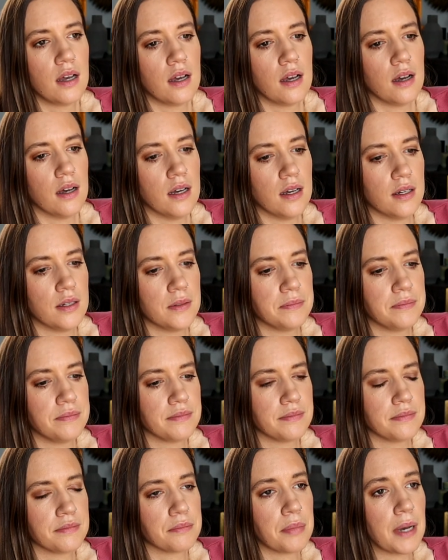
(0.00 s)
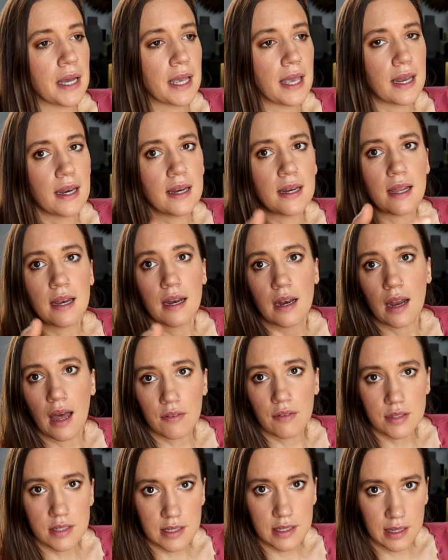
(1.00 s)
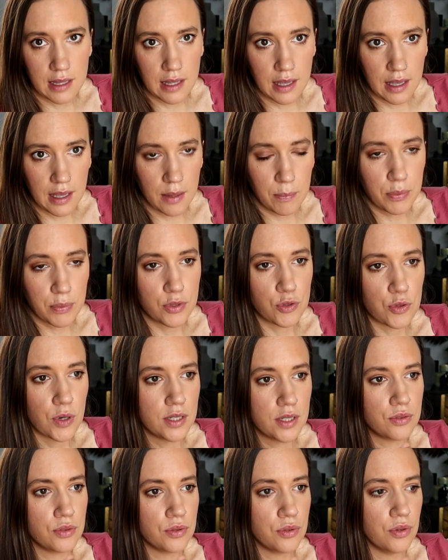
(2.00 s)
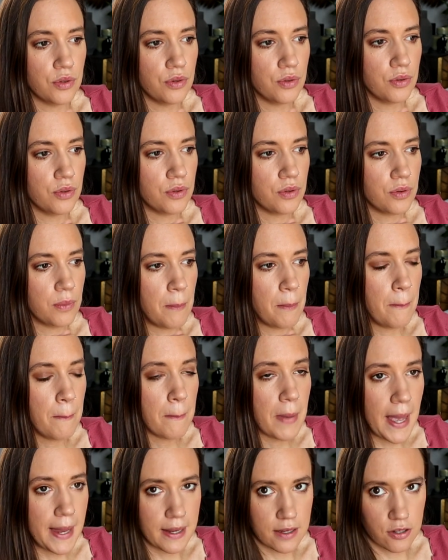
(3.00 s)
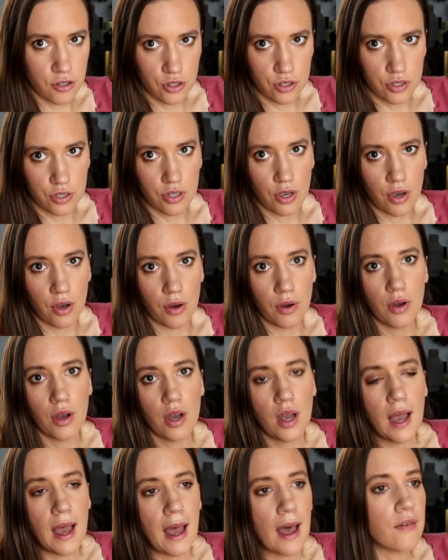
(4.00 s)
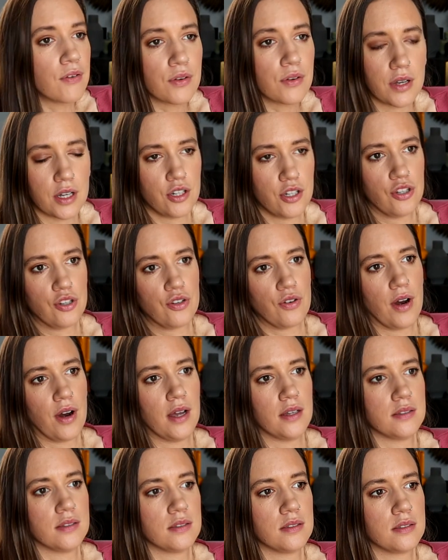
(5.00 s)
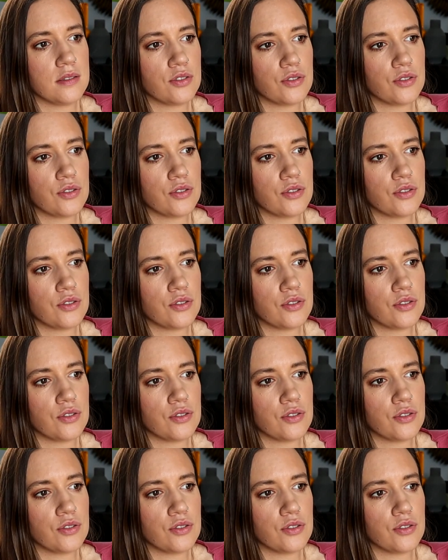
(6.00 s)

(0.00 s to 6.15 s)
But getting enough sleep, trying to manage, so everyone gets stressed.